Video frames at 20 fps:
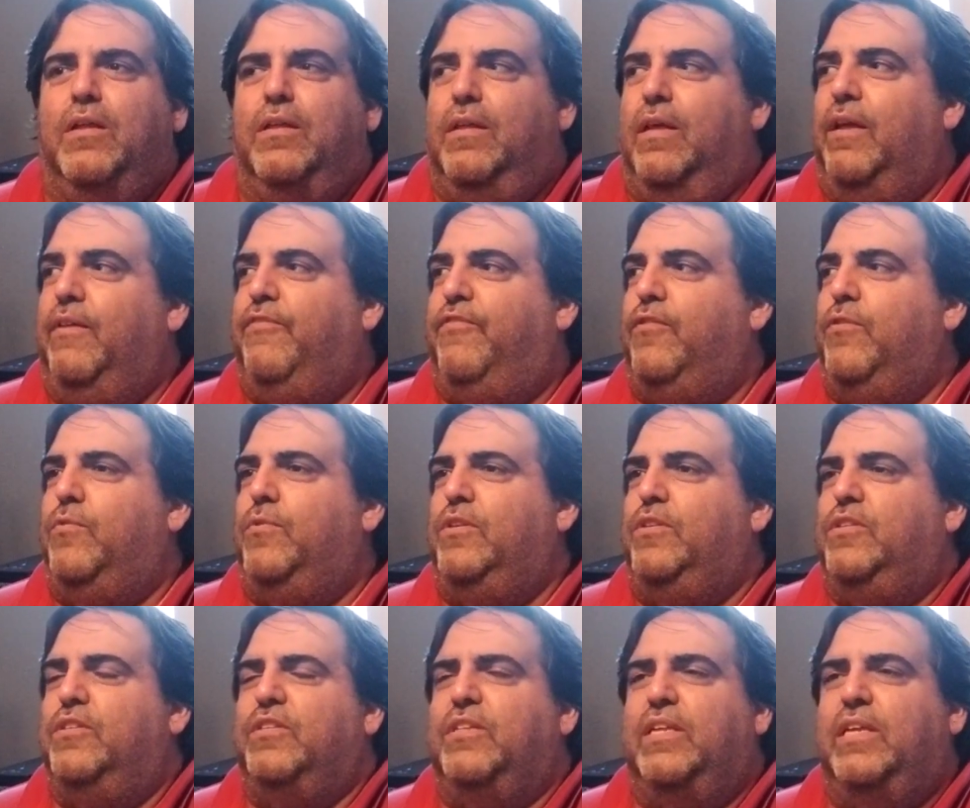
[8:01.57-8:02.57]
If you would have
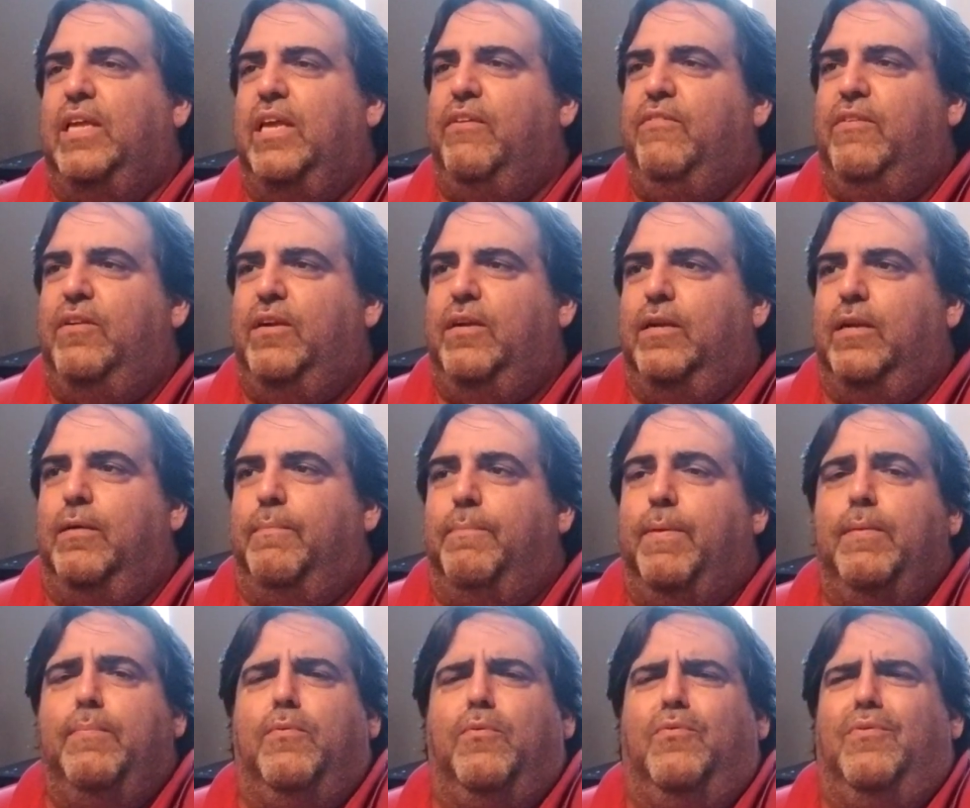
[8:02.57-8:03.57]
just given it up,
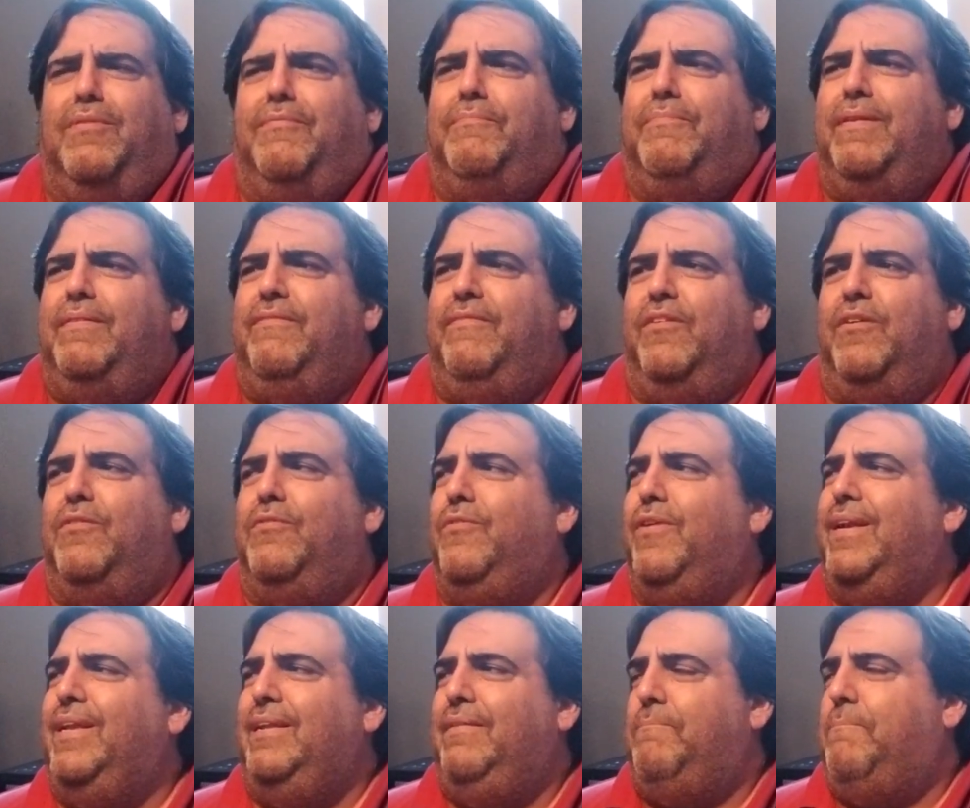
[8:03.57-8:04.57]
people would have been
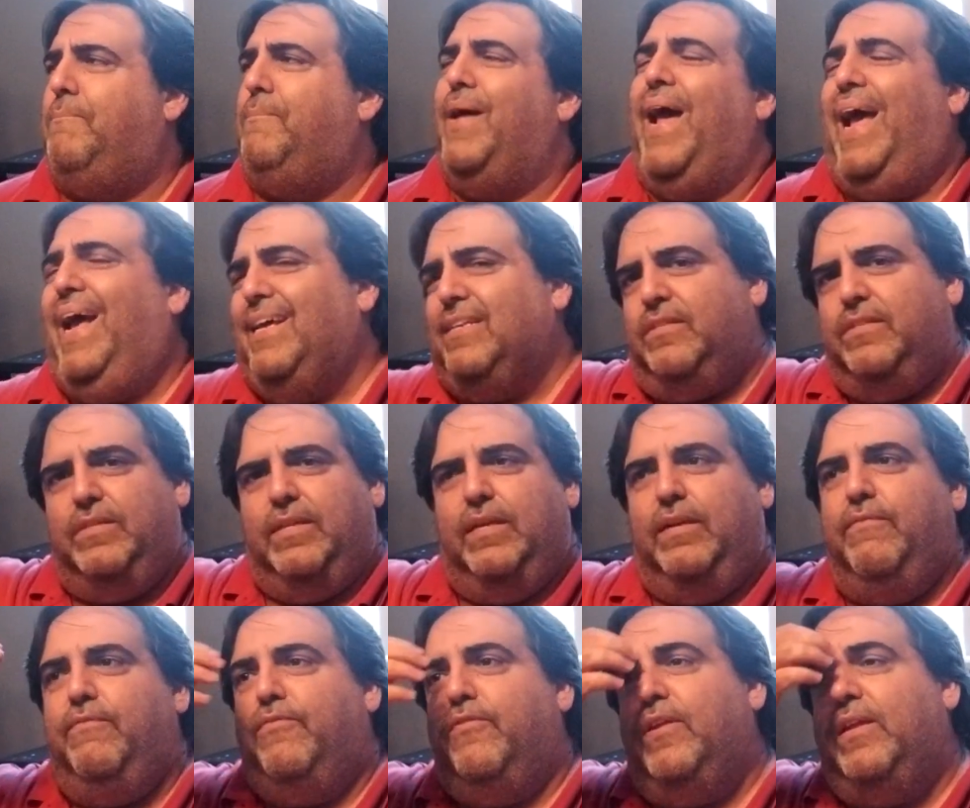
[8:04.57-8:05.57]
already past it
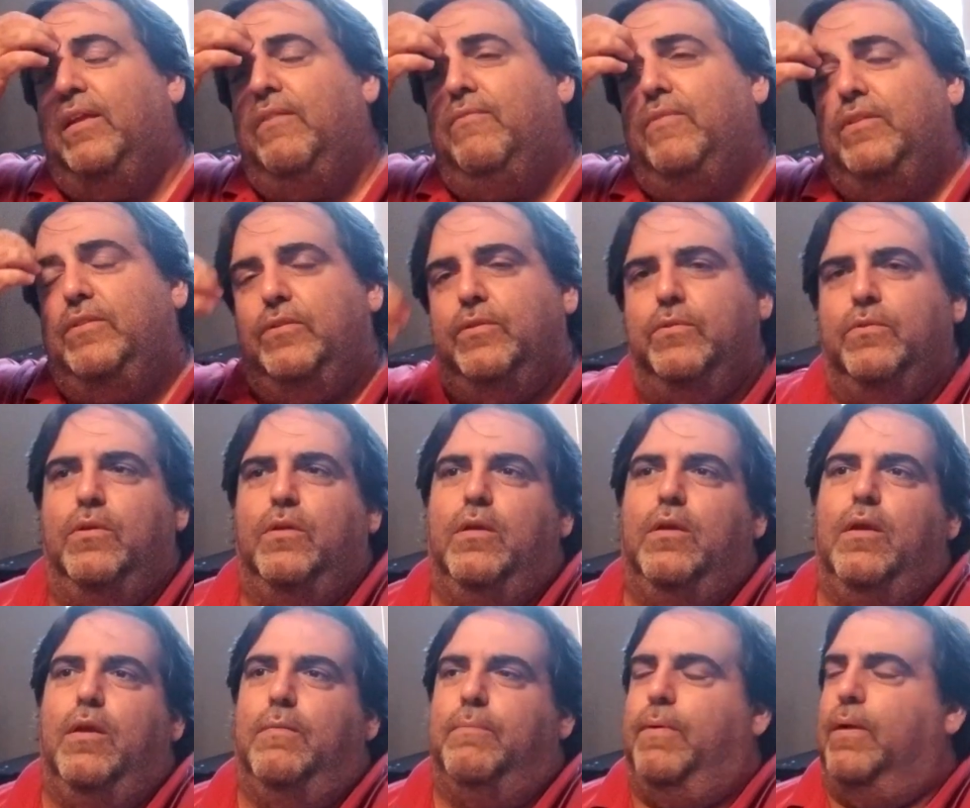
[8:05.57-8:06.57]
and forgiven you.
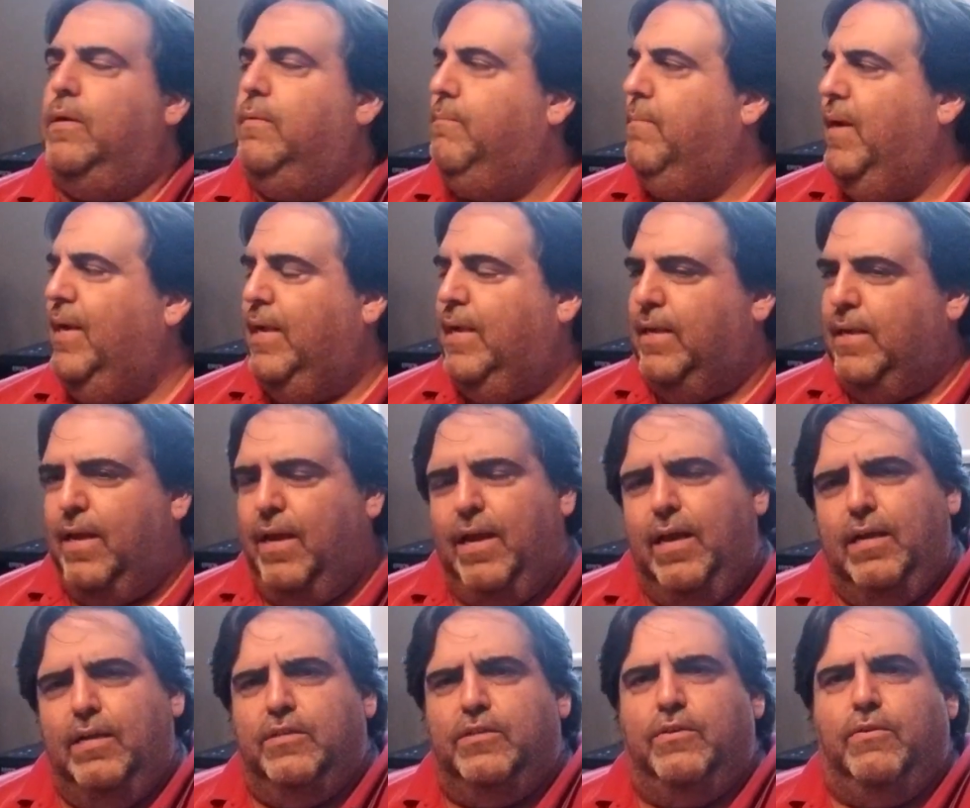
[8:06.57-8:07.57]
But my
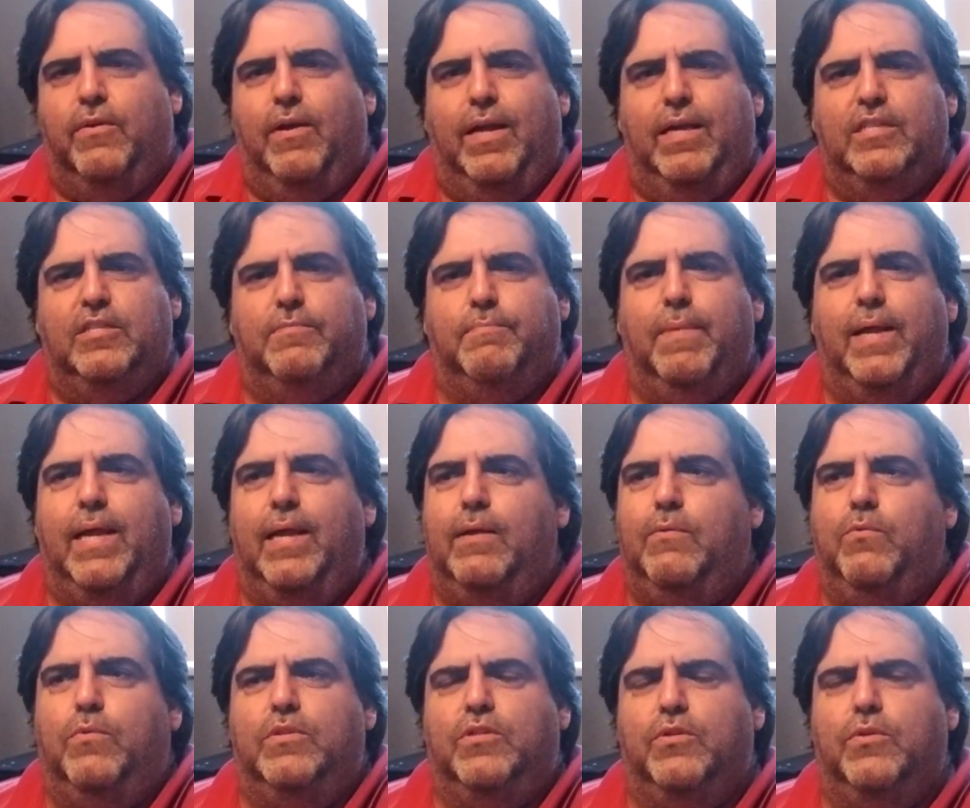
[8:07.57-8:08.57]
gosh, Christ, man,
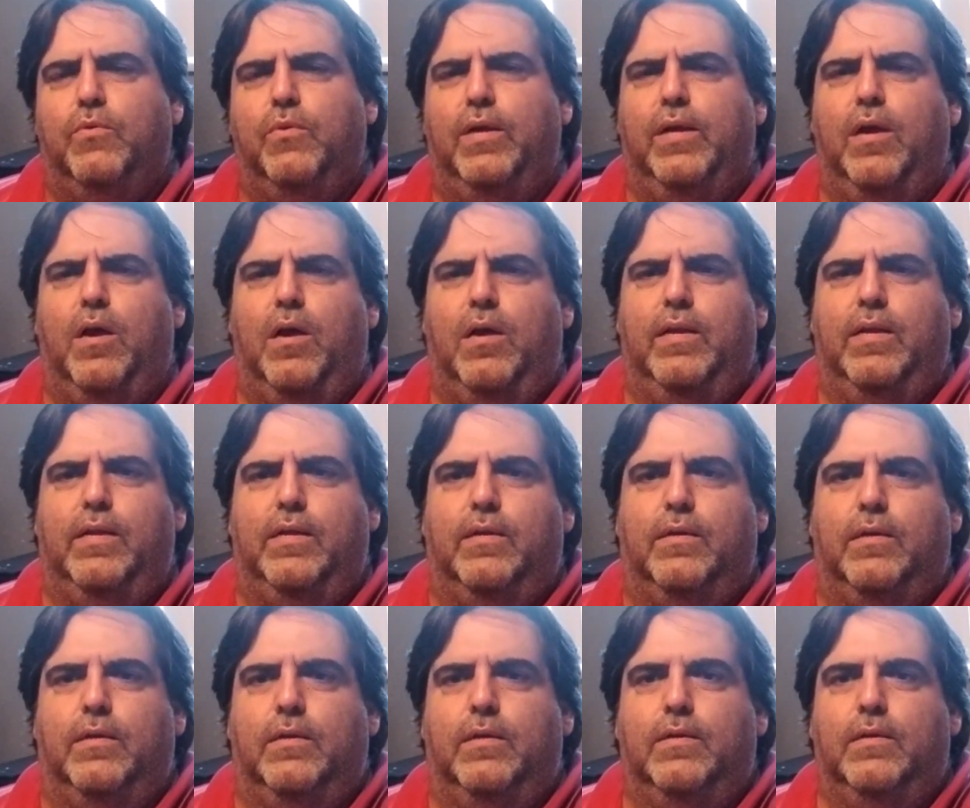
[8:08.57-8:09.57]
what's going on
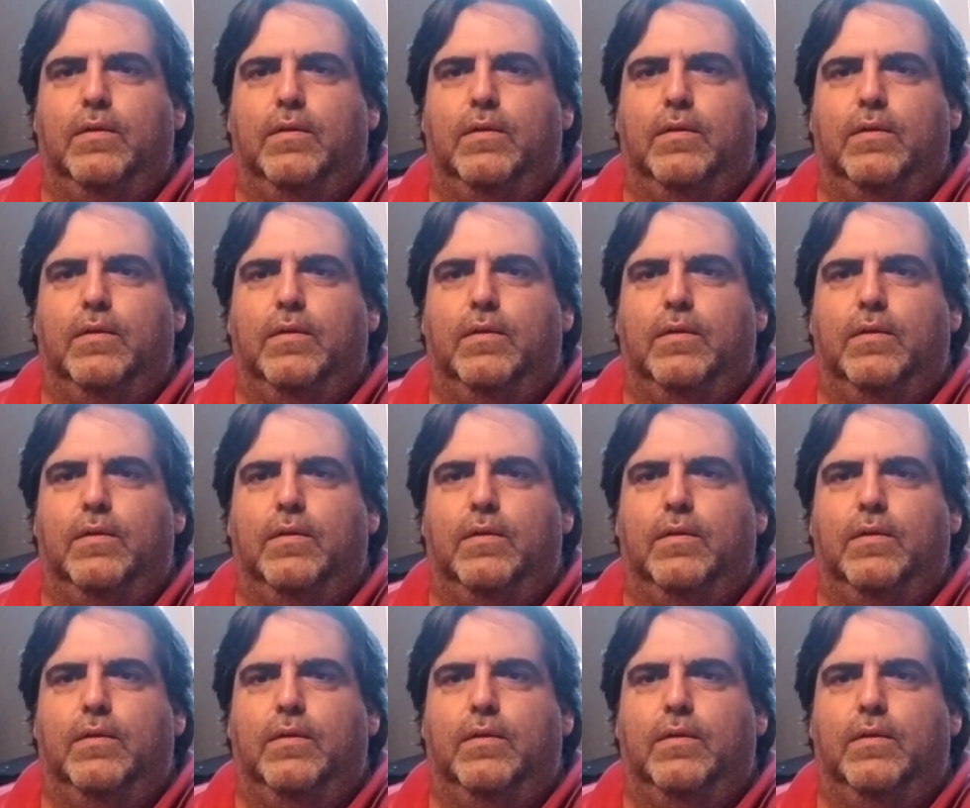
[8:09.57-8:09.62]
here?